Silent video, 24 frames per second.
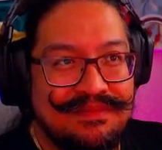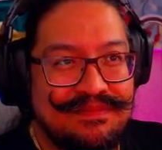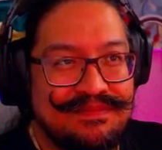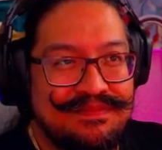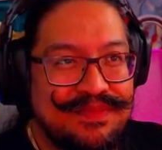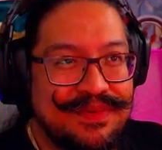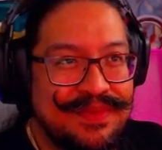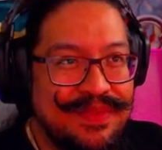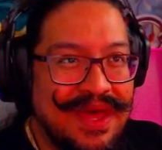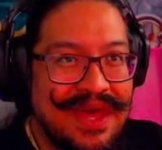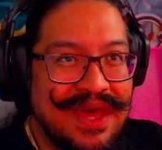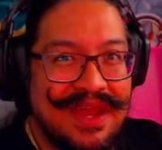
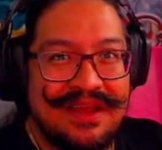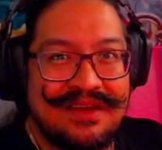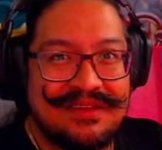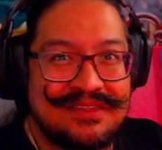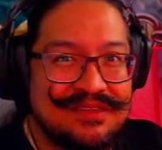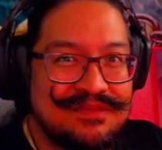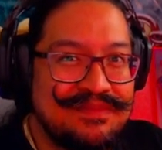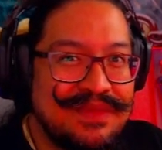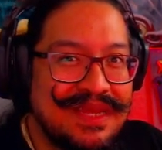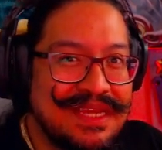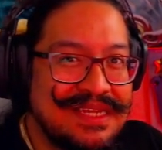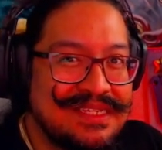But that
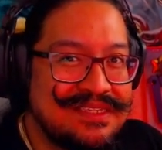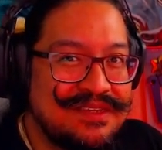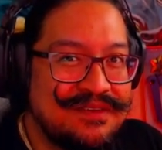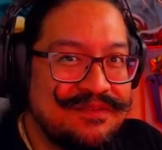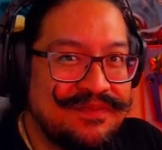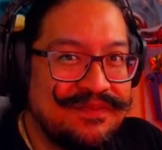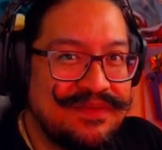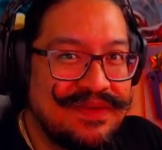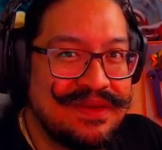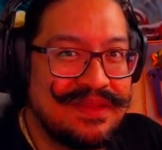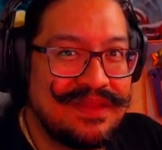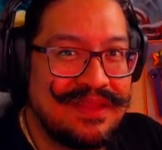also makes you
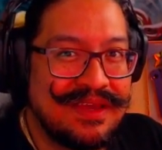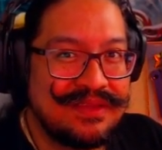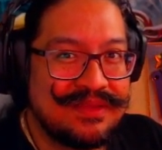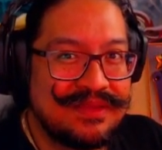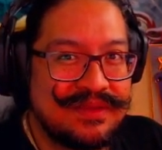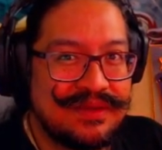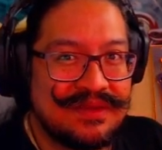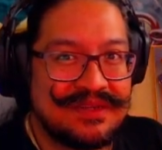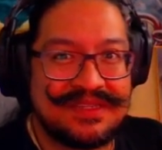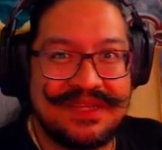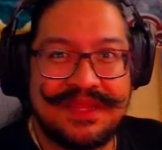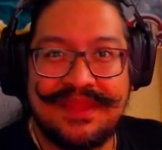feel like
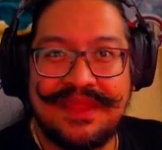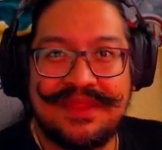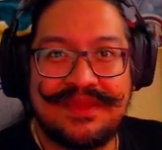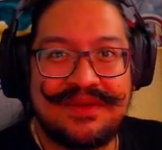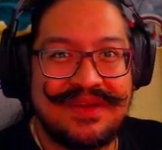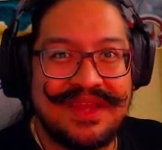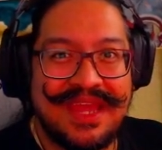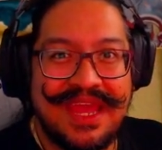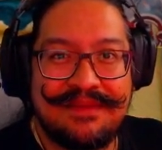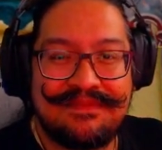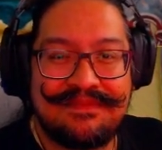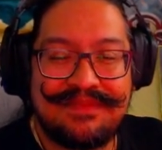there's another
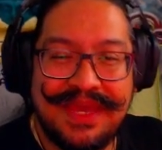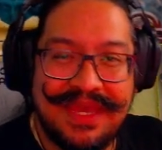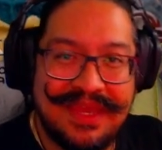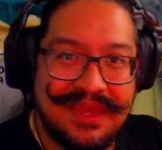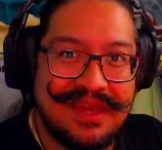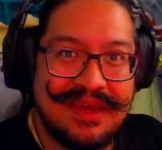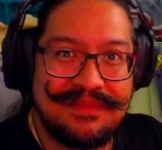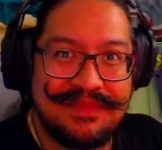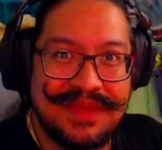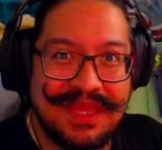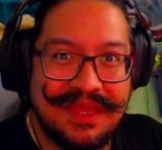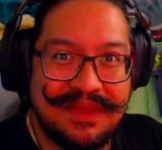campaign
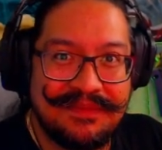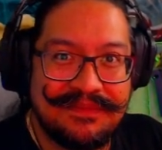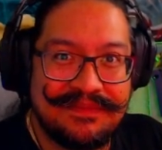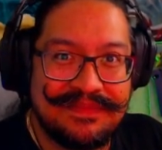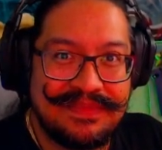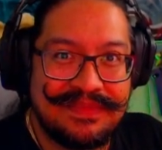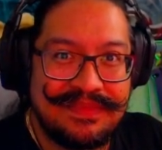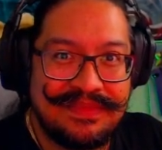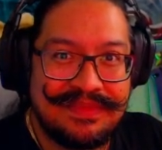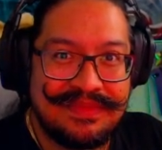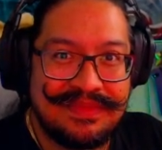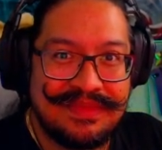coming.
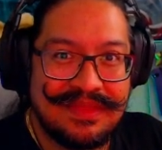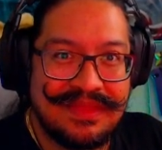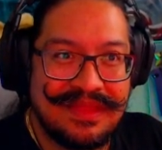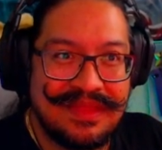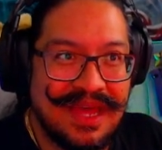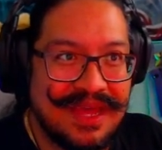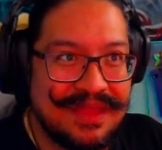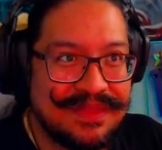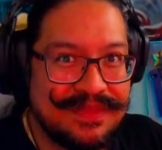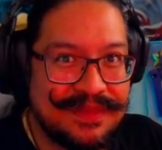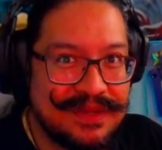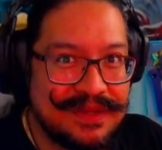
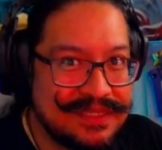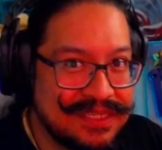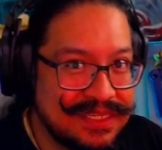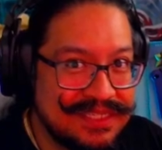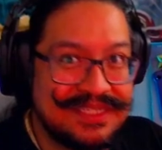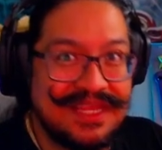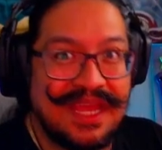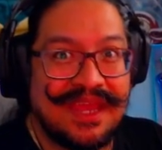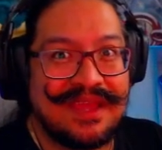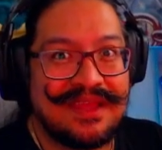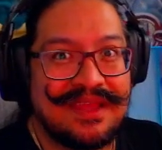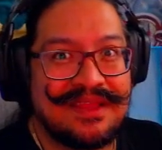Like there's a
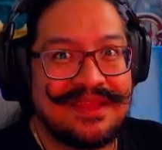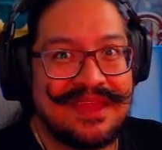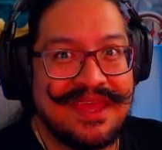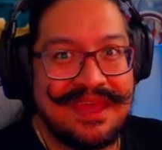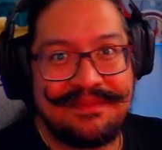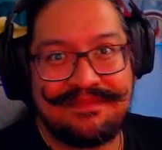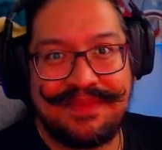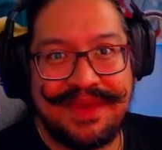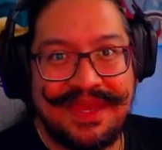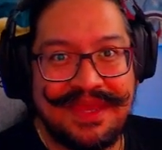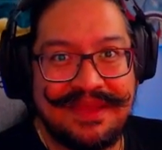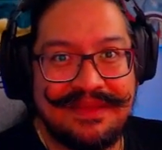second
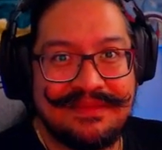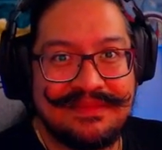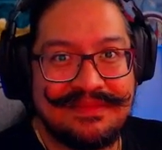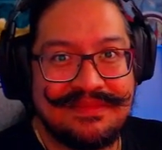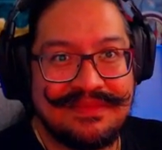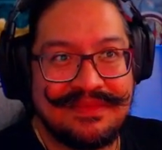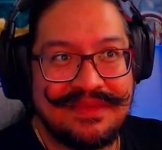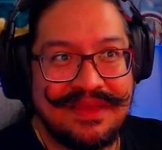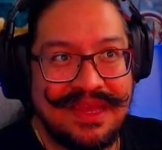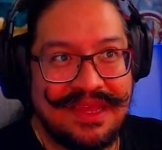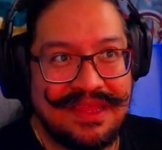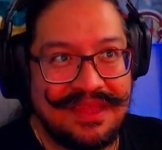campaign,
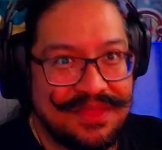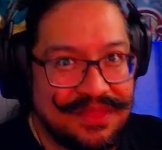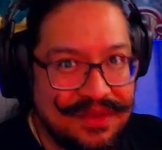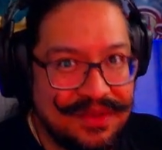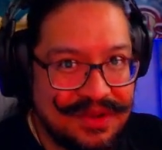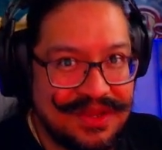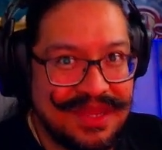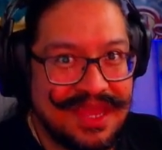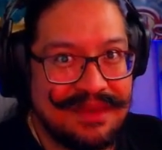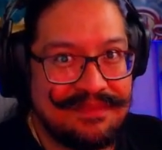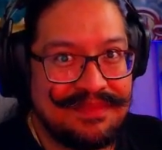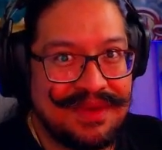and a
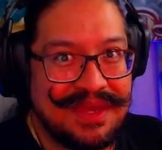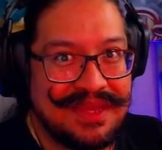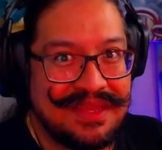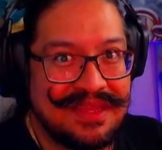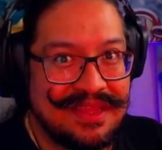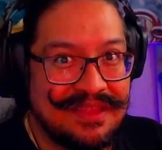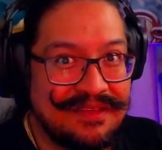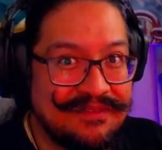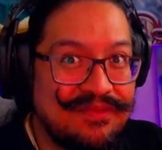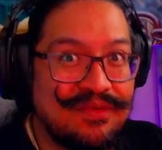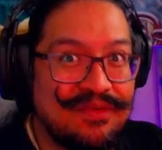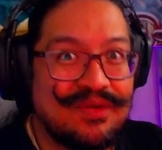third campaign,
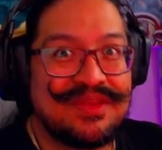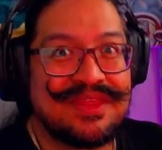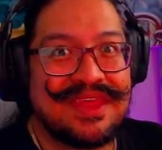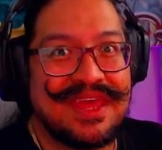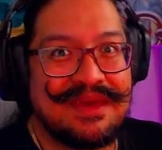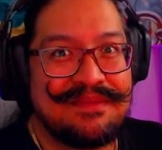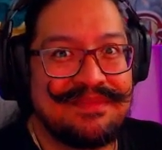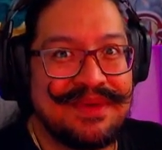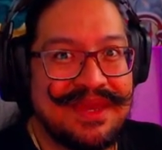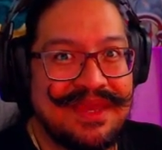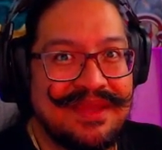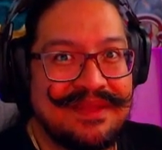and a fourth
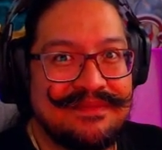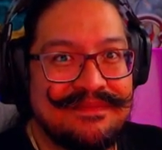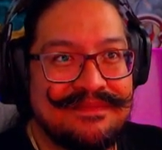campaign.